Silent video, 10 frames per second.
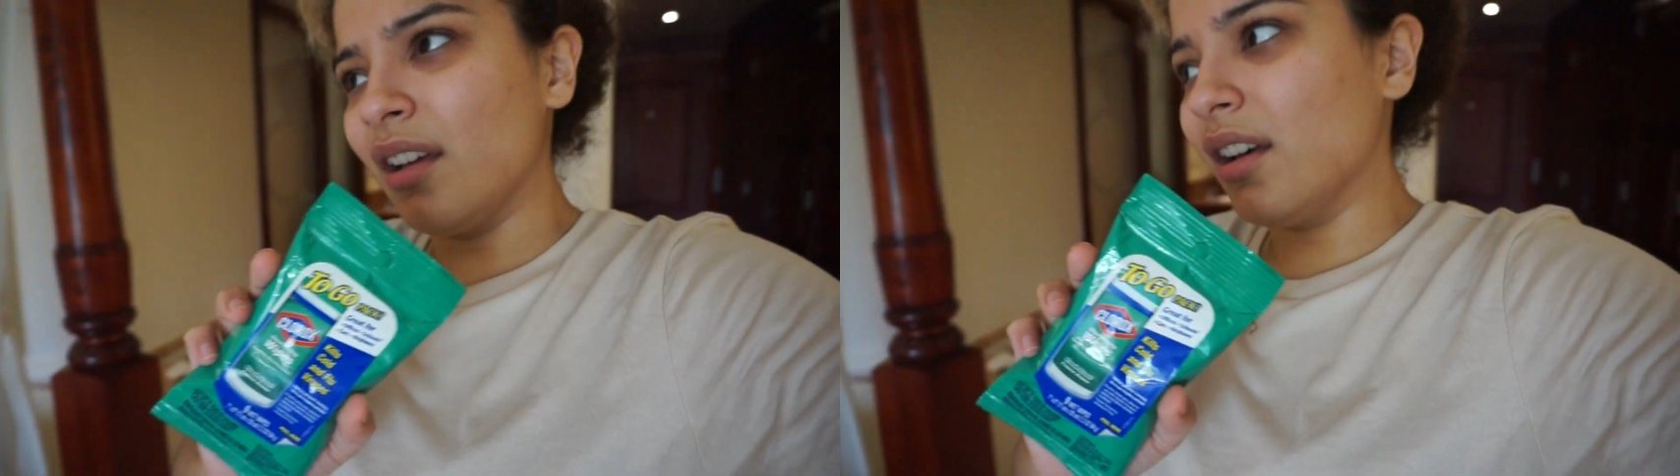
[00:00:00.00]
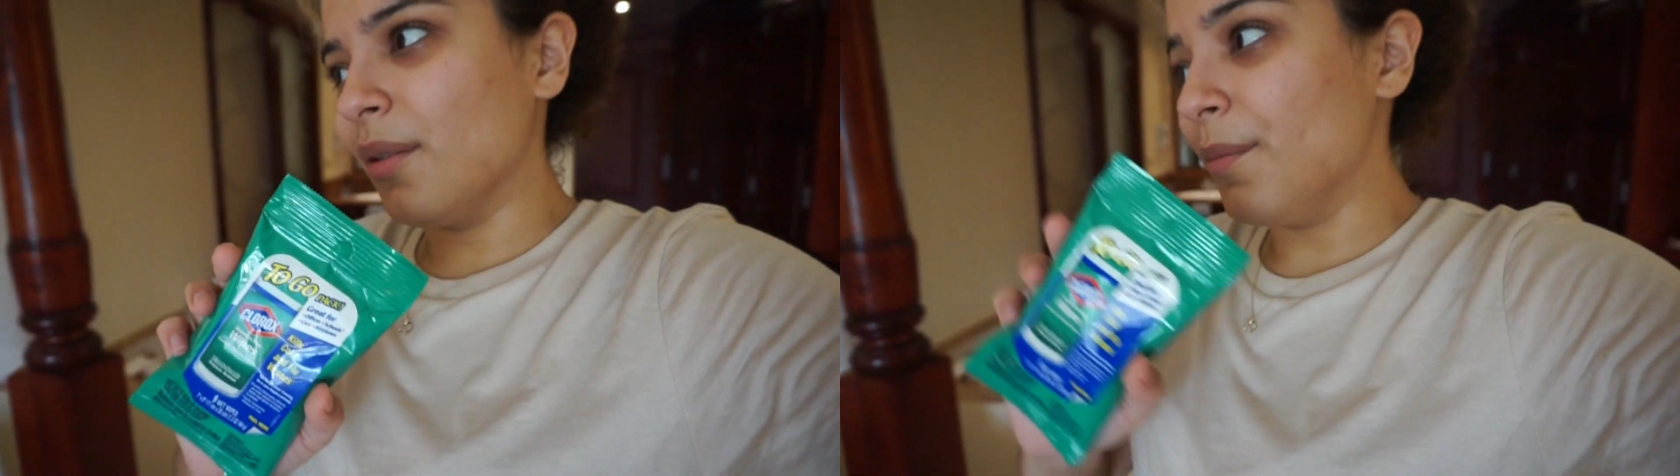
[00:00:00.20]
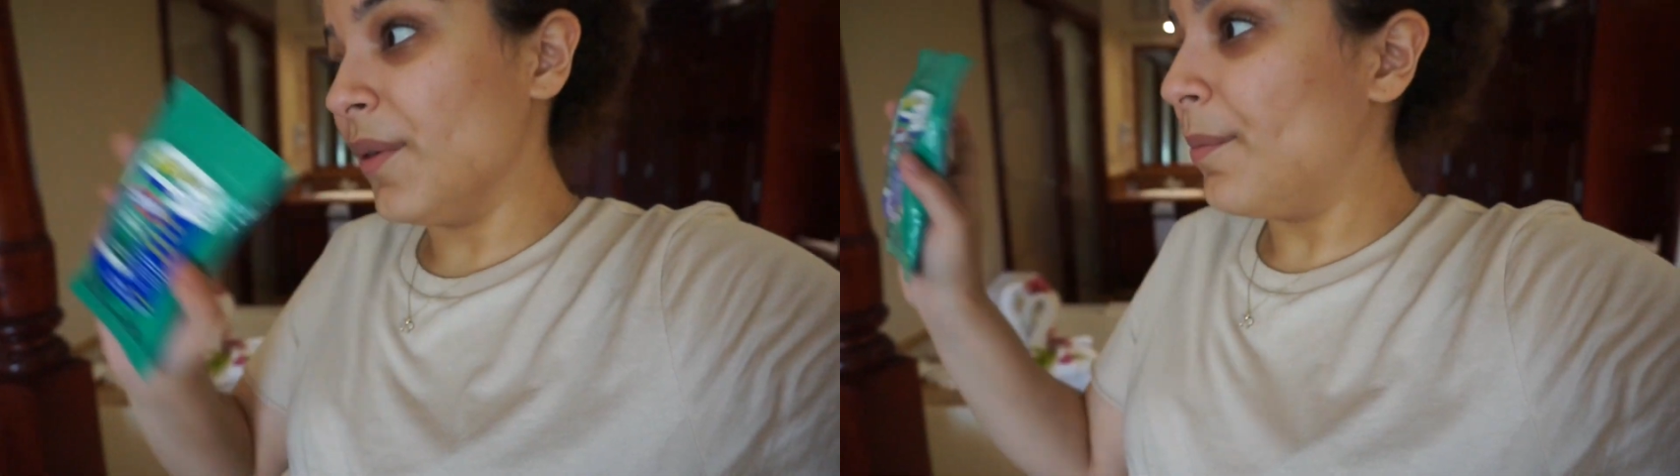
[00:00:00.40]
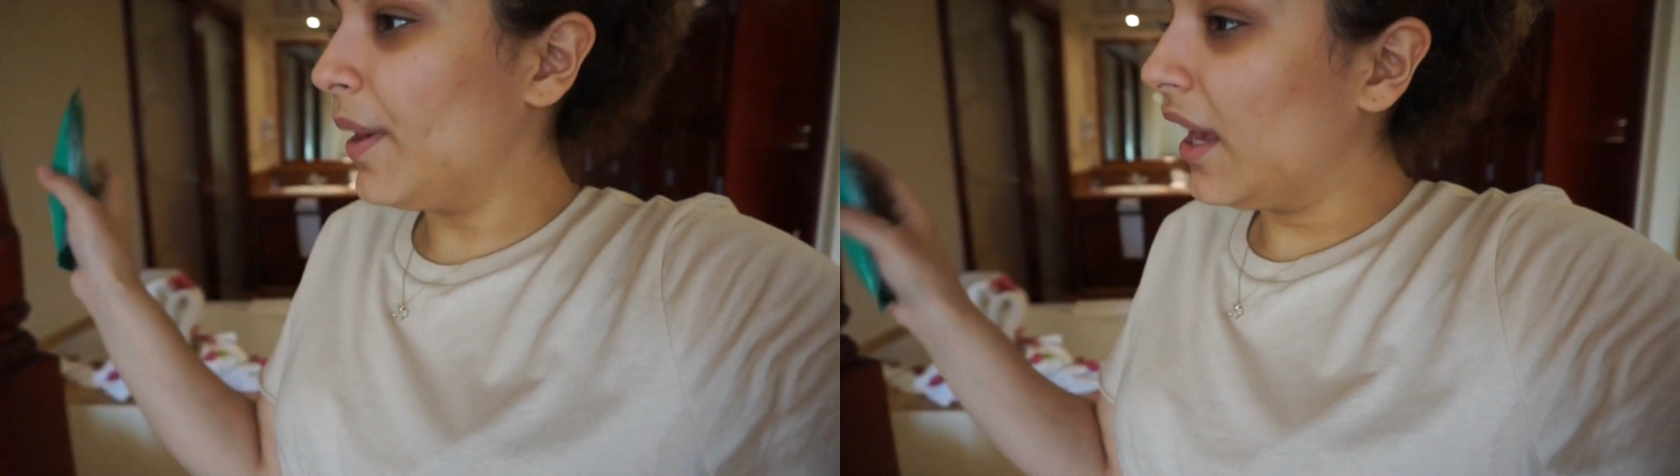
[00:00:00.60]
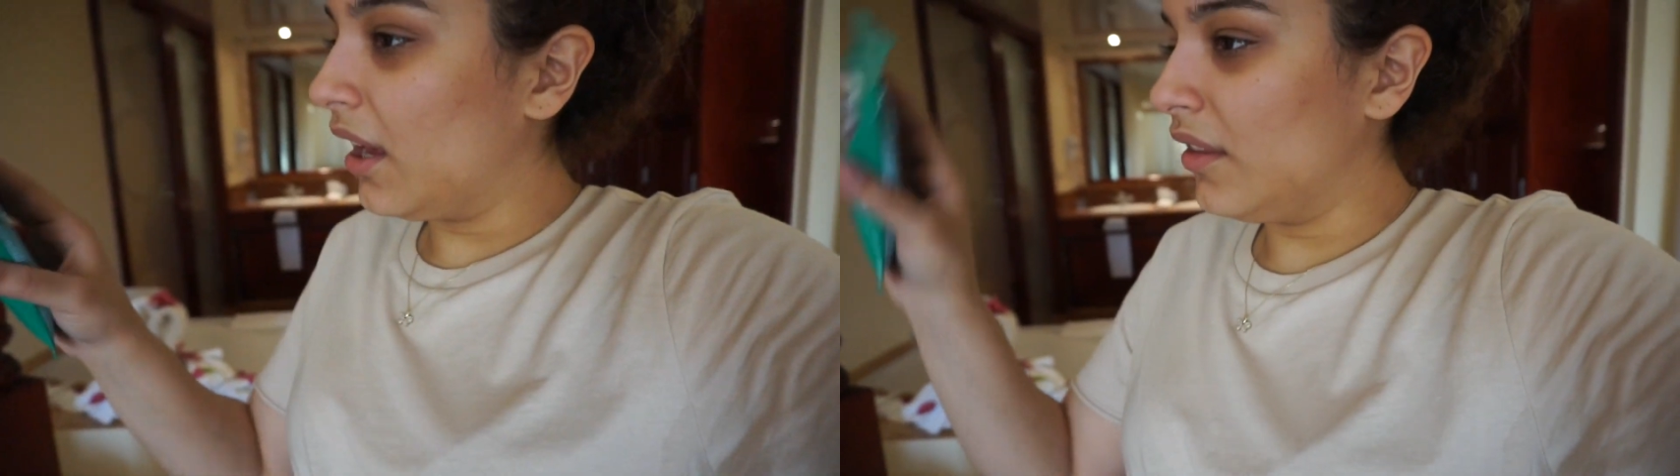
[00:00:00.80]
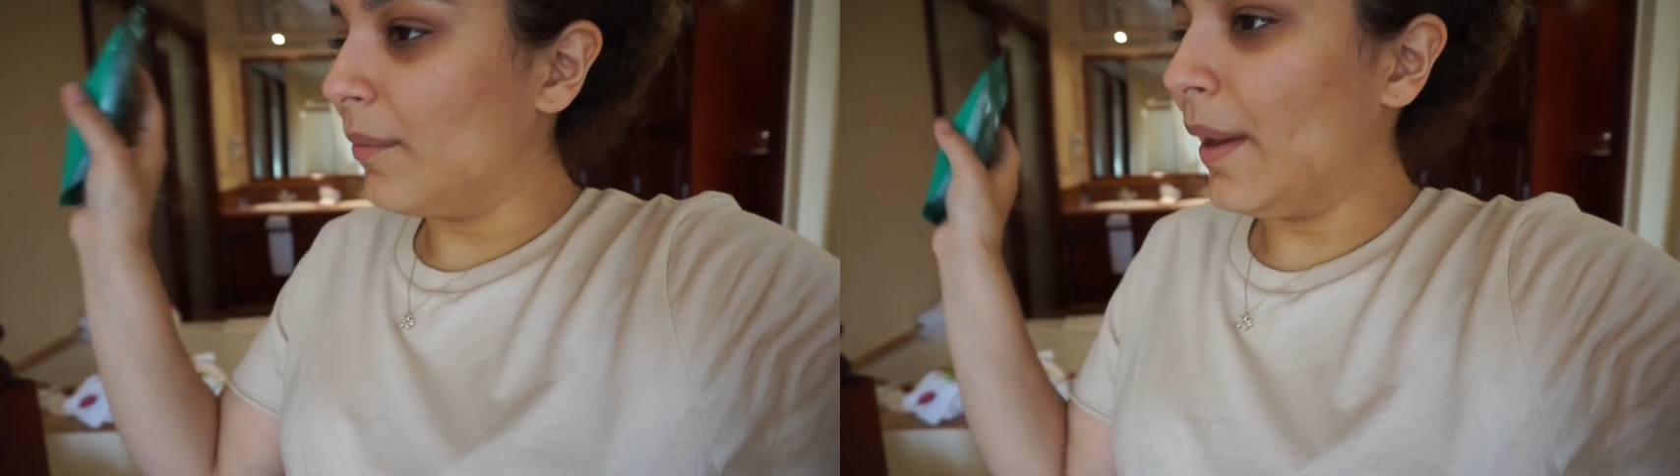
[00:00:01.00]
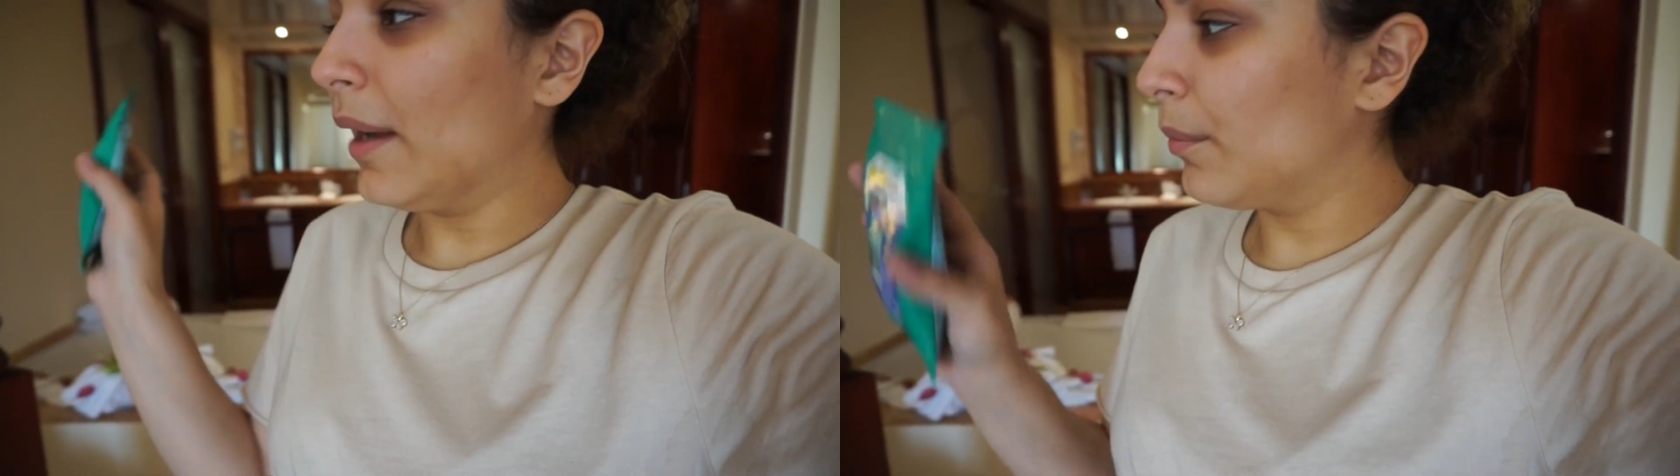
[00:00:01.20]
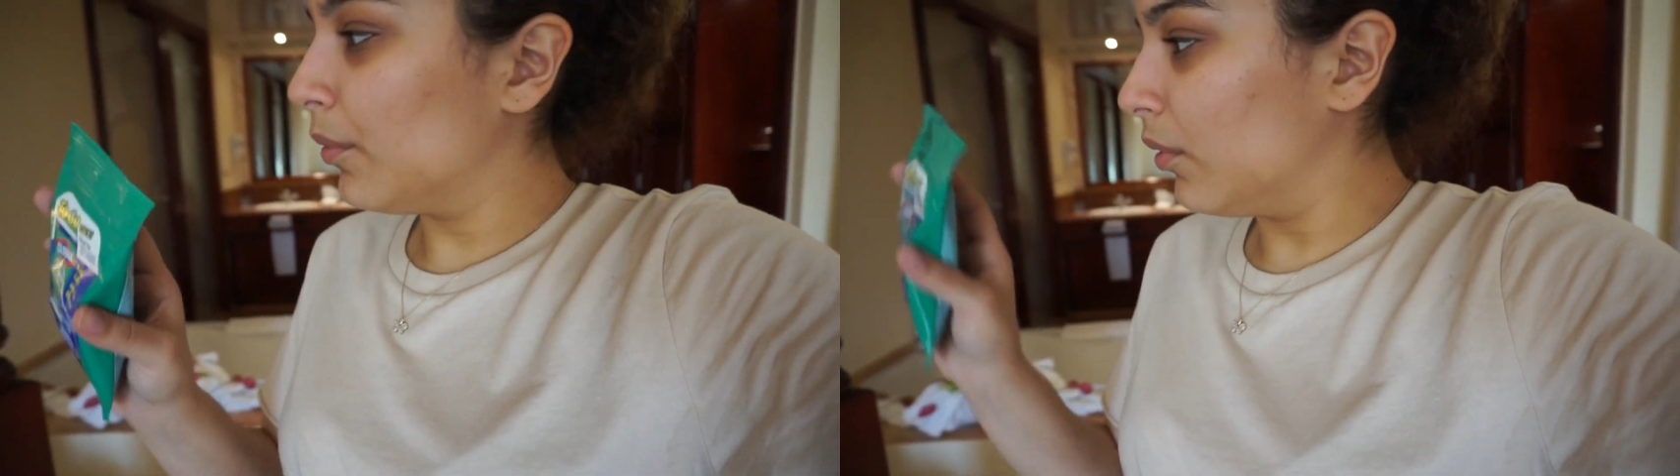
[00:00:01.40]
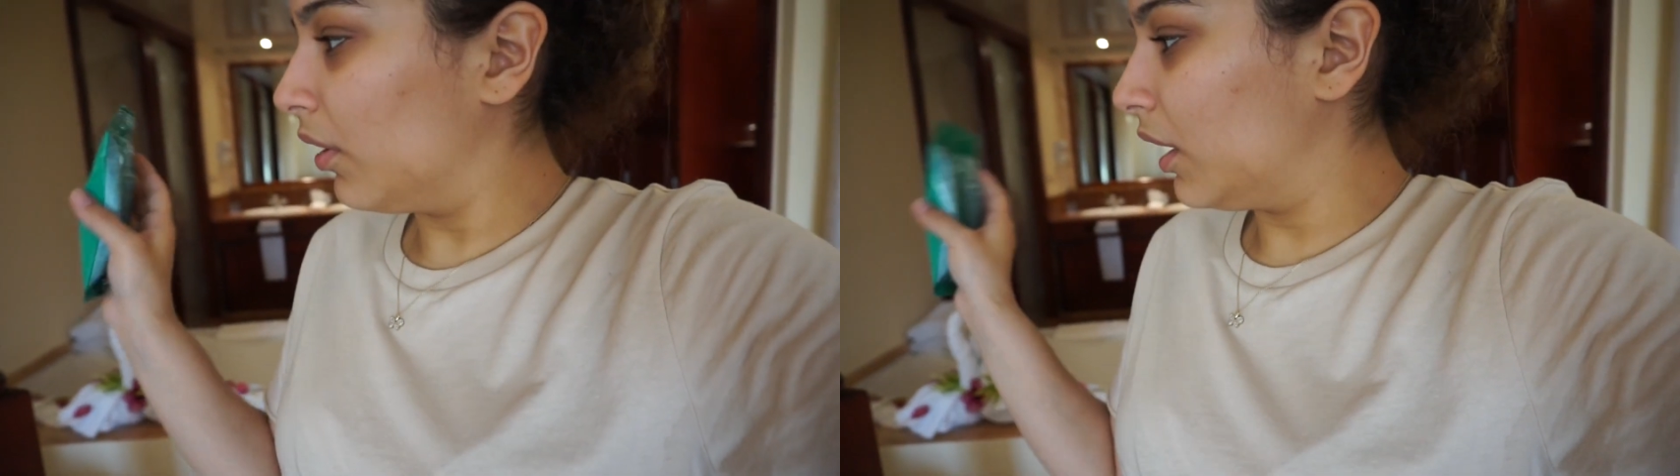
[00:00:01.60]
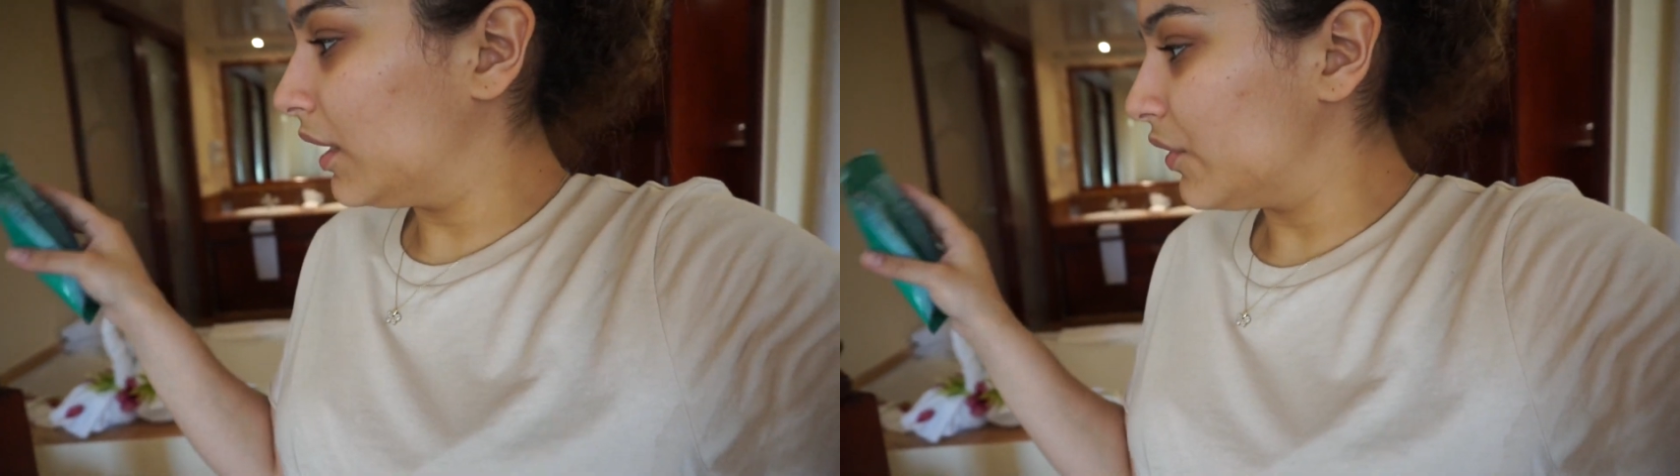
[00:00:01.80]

um, the bed, the backboard,